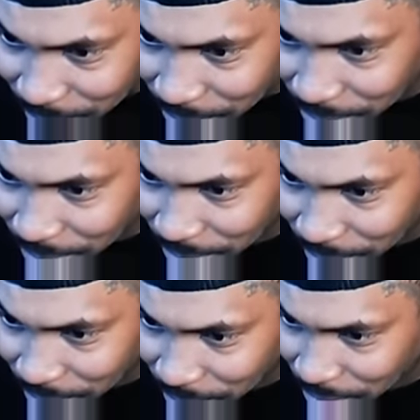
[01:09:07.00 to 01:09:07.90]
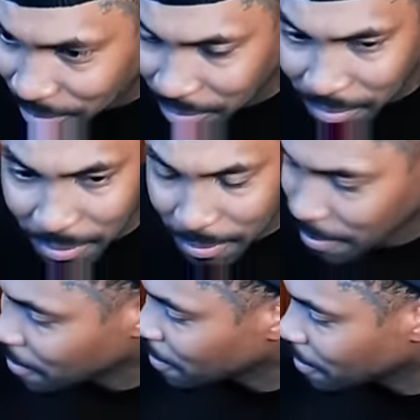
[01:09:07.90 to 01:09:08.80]
What's up, killer?
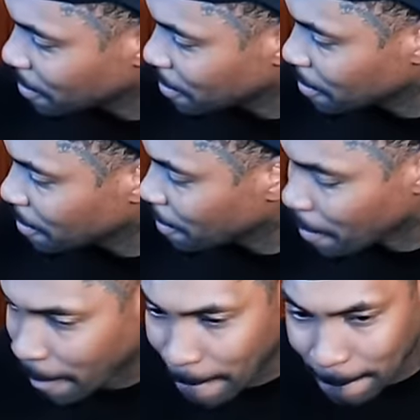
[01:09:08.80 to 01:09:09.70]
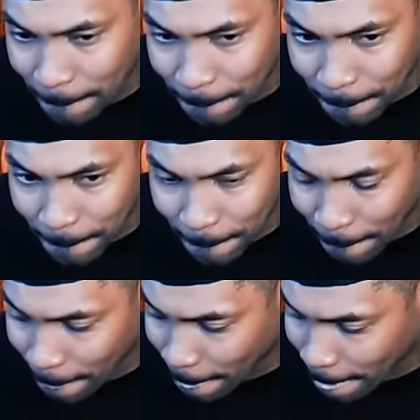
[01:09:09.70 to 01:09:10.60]
He called a little kid killer. Right.
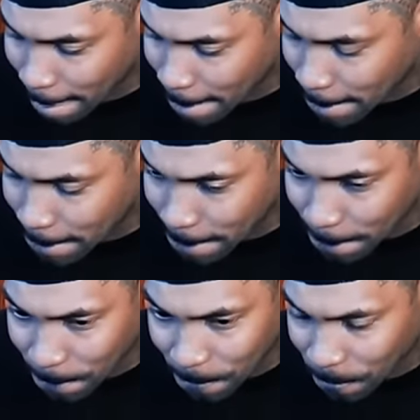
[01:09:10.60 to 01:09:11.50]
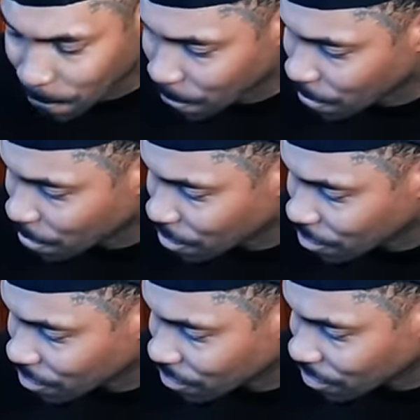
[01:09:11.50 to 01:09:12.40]
And he explained that he called him killer.
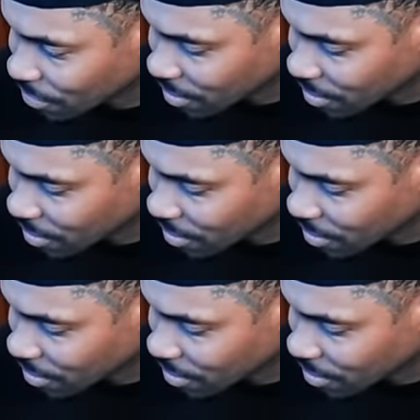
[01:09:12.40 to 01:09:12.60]
And he